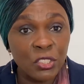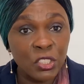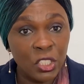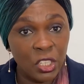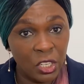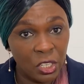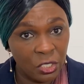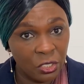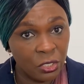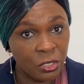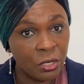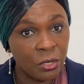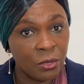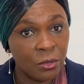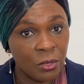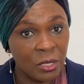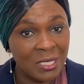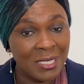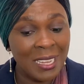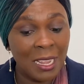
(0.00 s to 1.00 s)
changed,
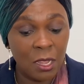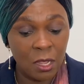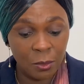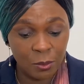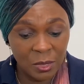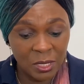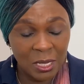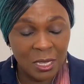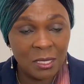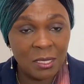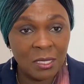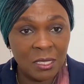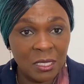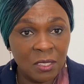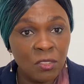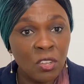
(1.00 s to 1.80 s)
the circumstances.